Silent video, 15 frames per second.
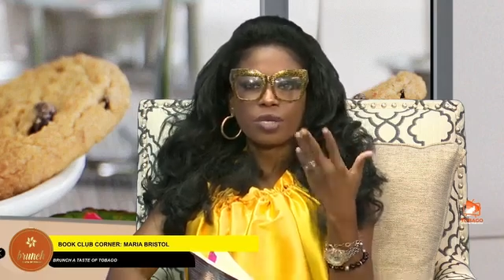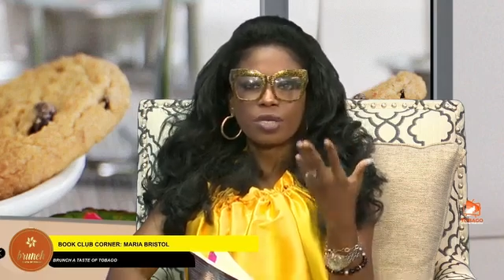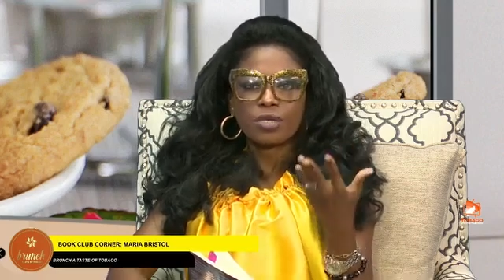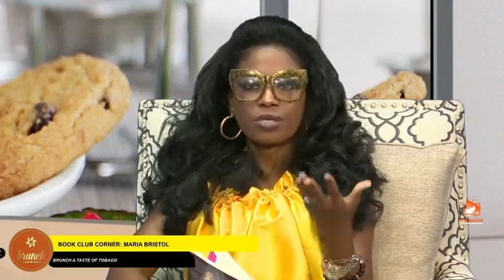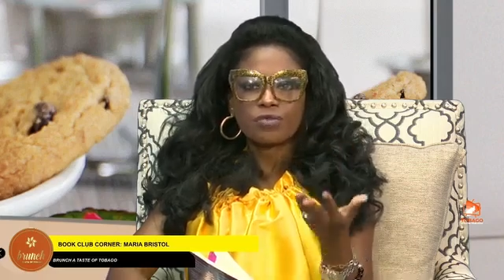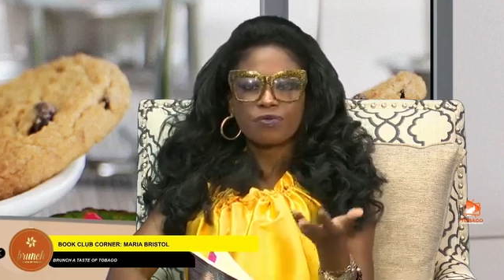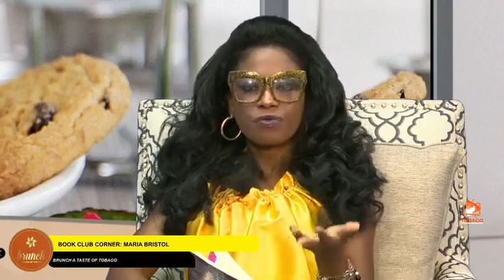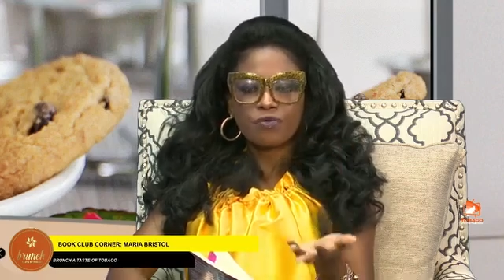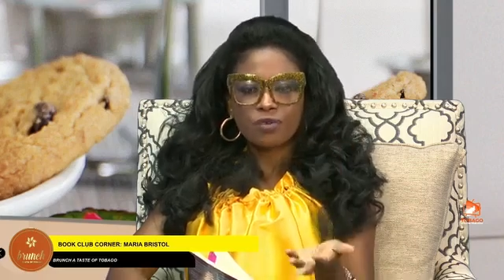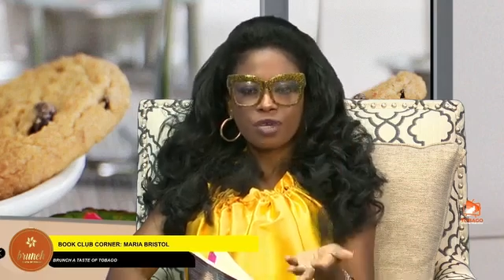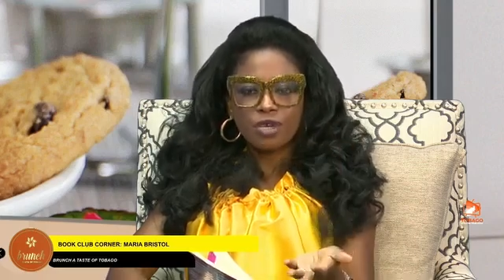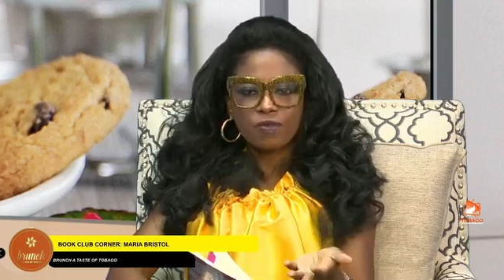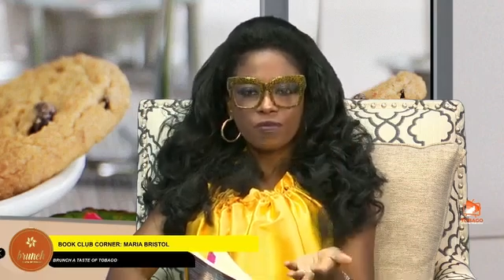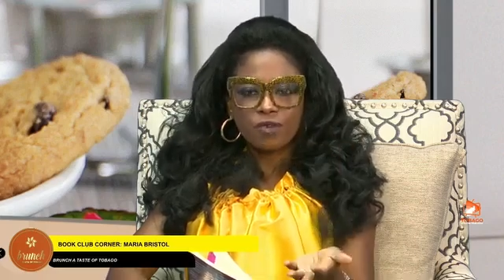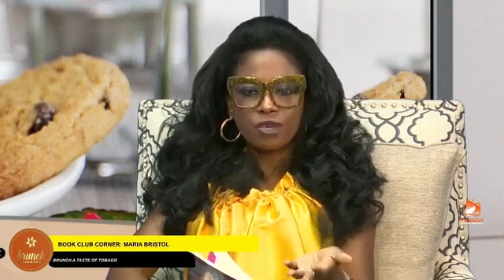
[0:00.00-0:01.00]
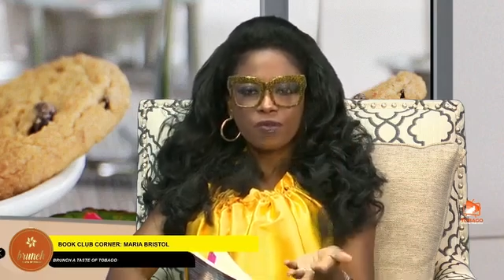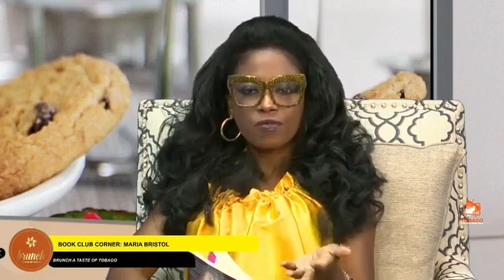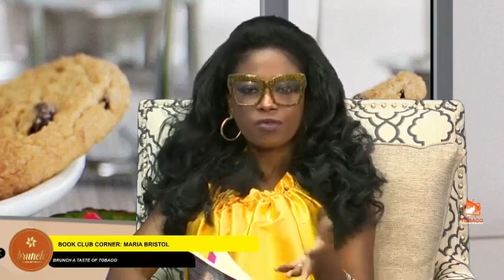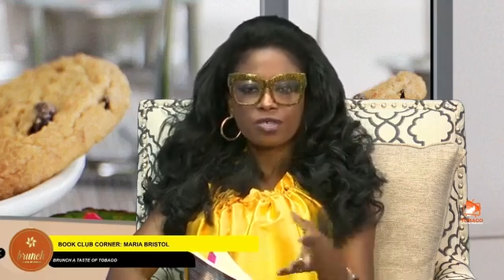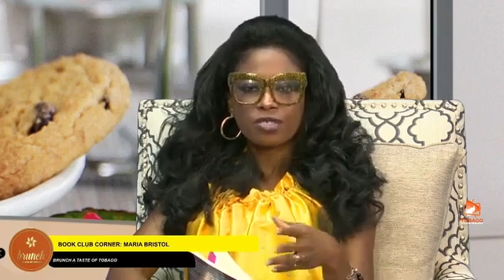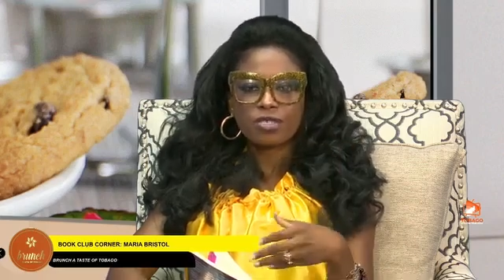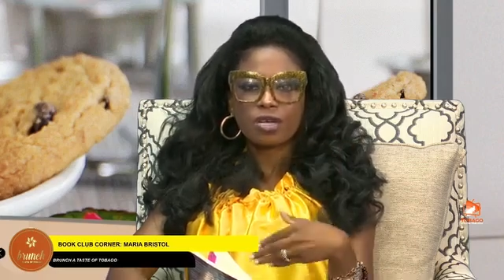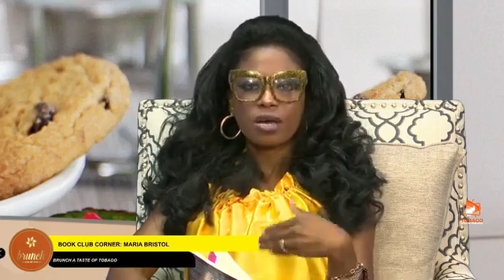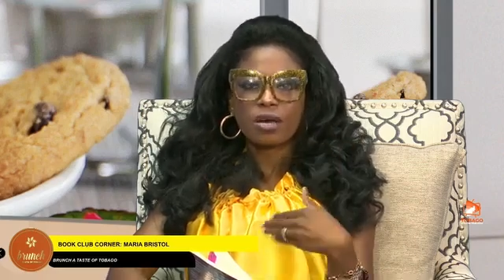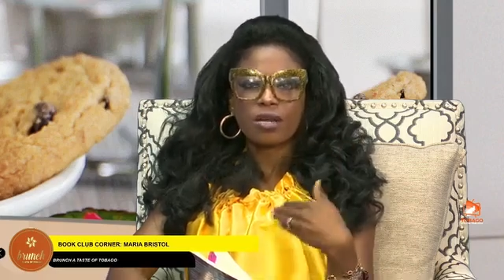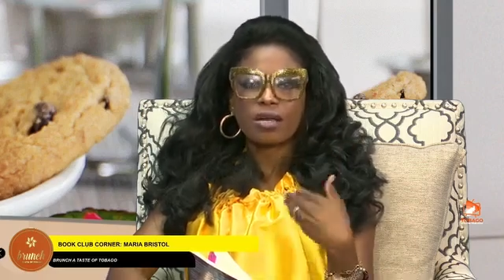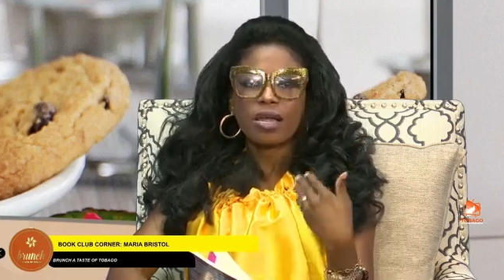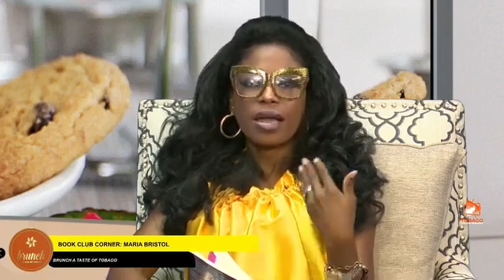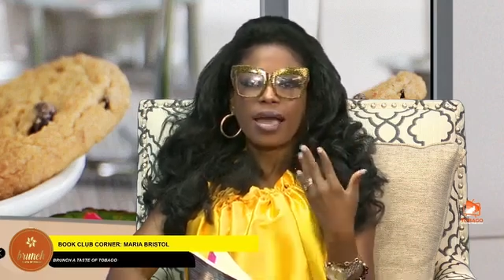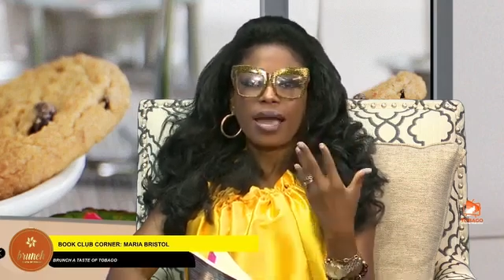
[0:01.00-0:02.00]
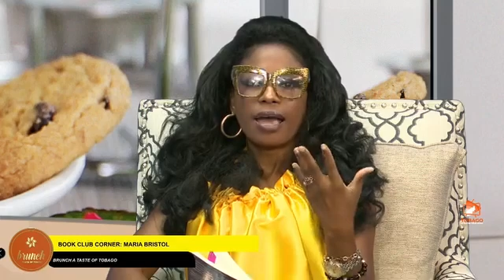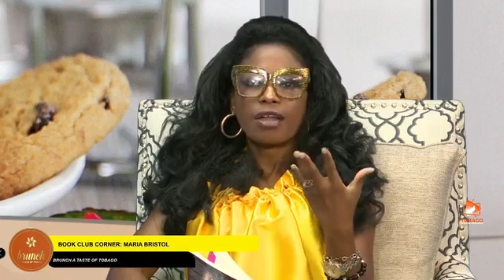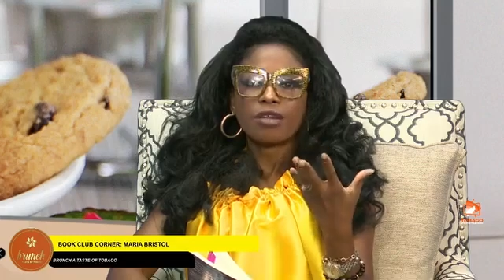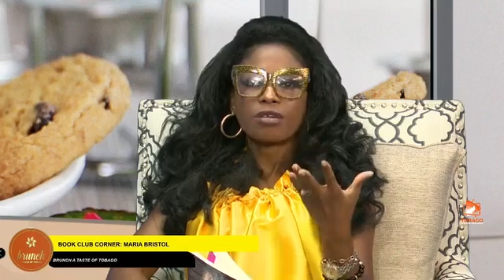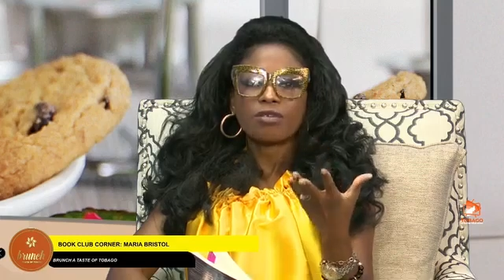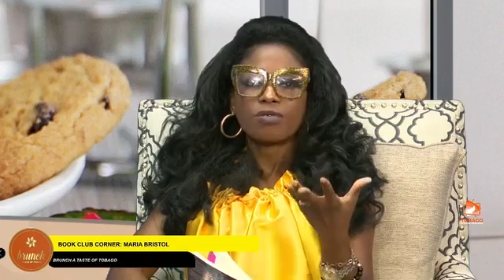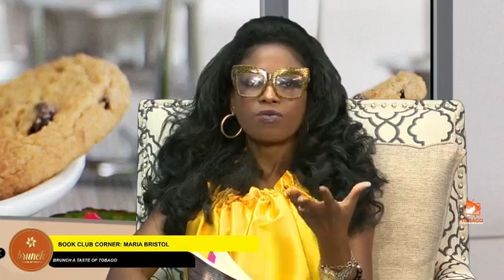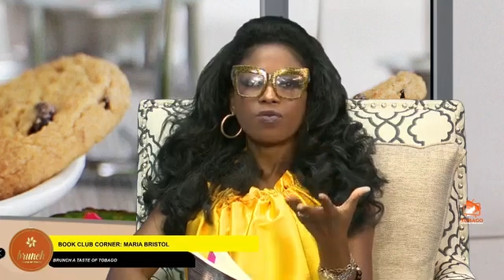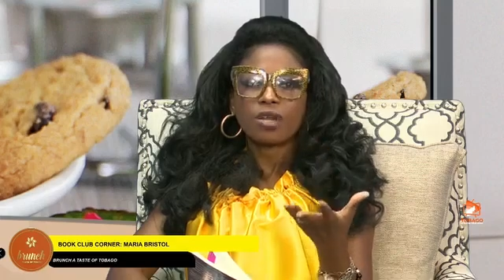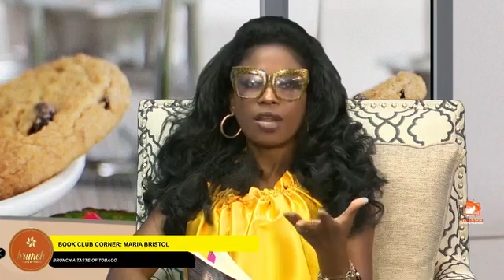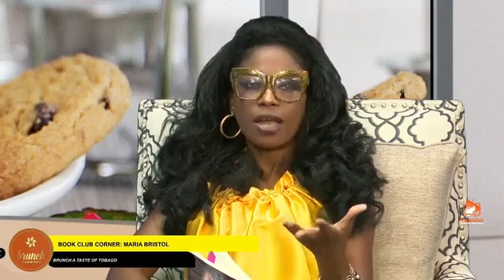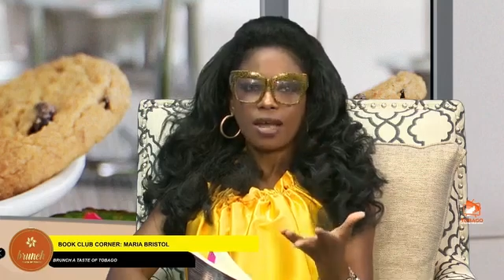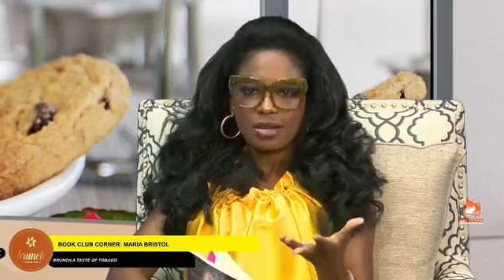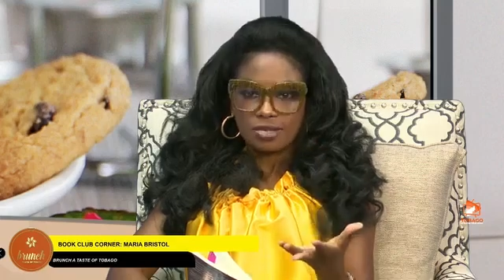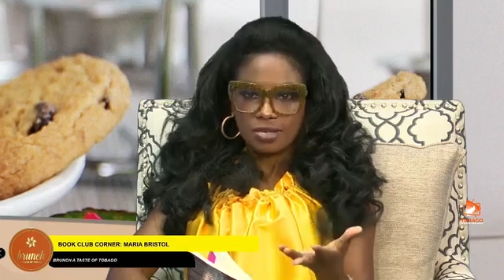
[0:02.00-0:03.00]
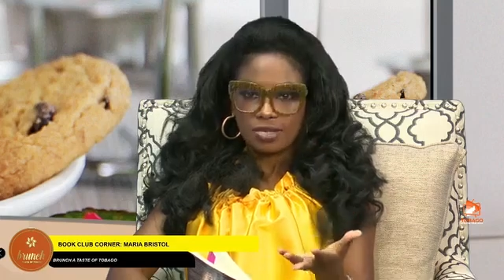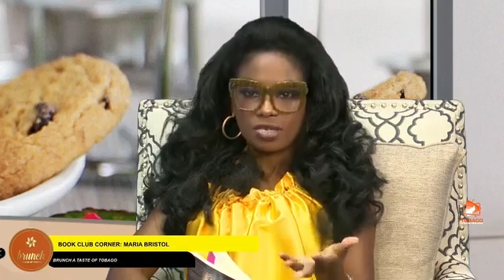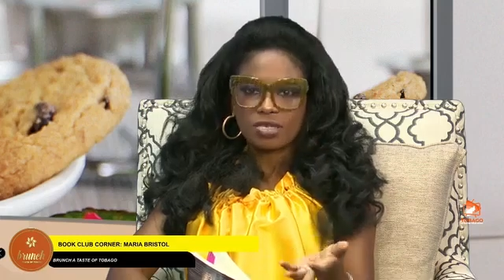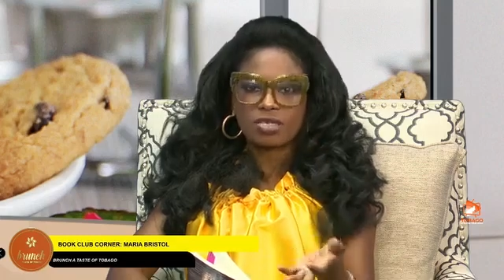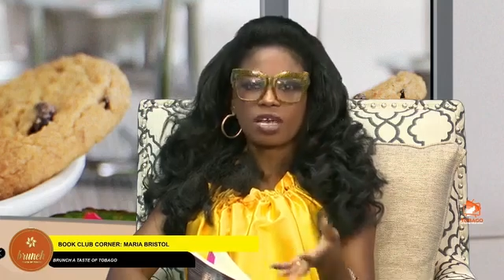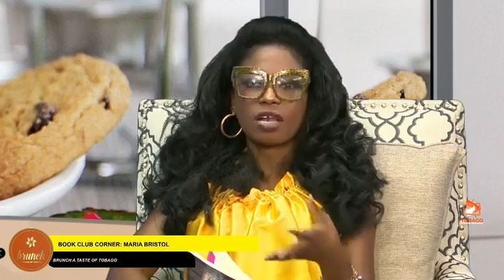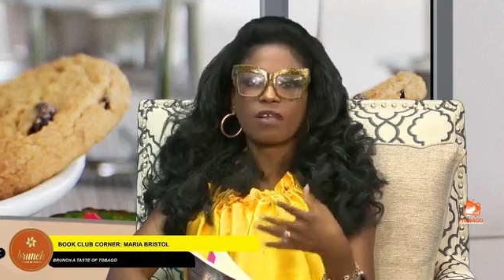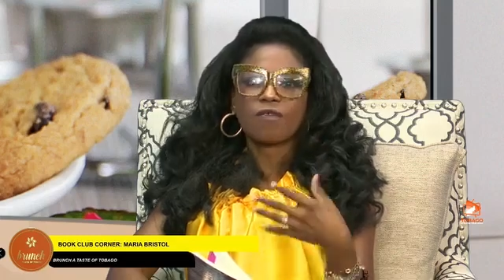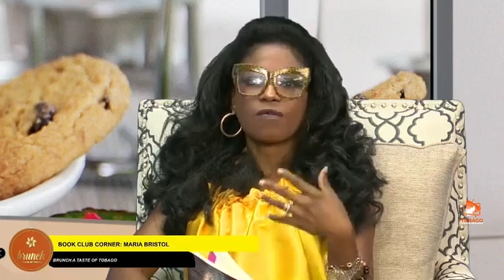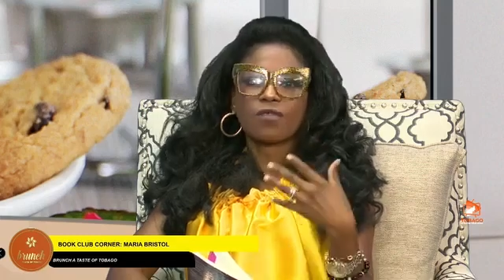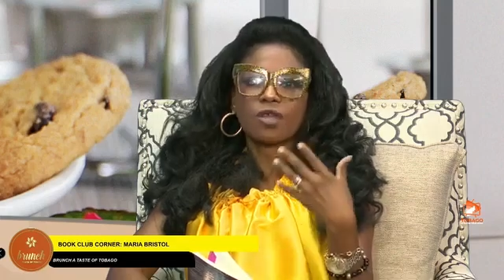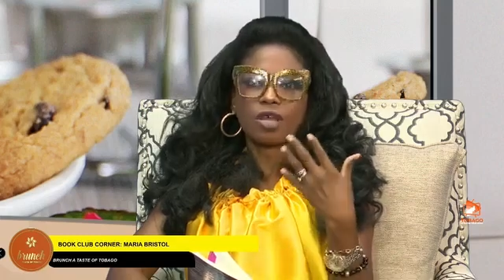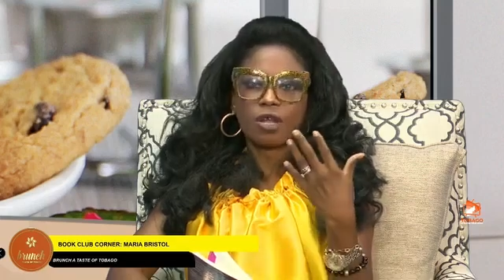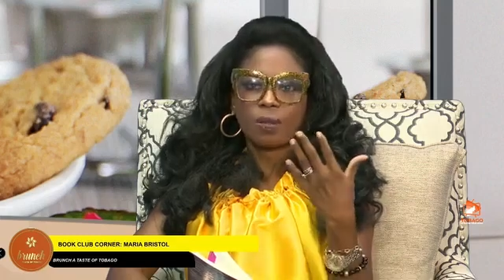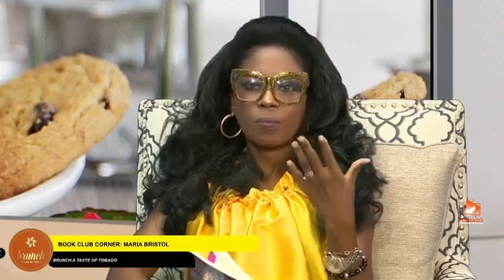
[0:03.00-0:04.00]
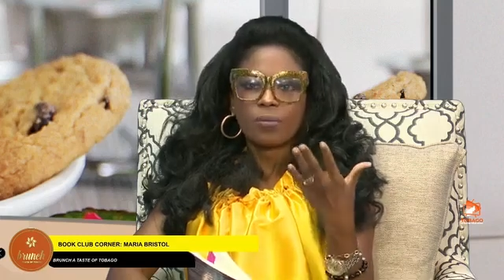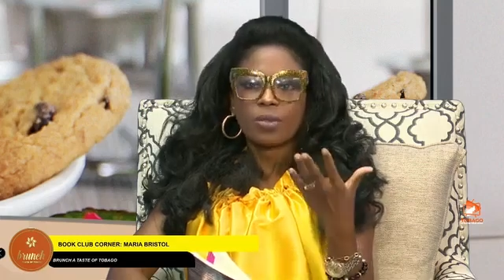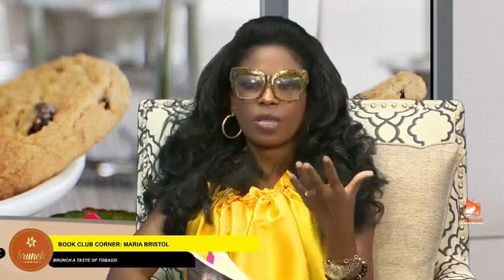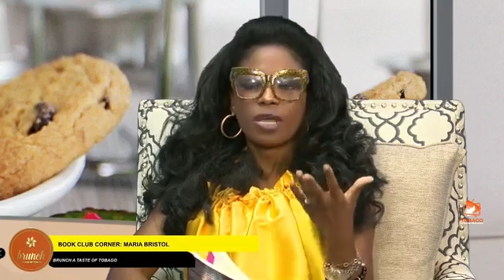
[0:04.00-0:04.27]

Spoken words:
It's free for your first card, and relax yourself there.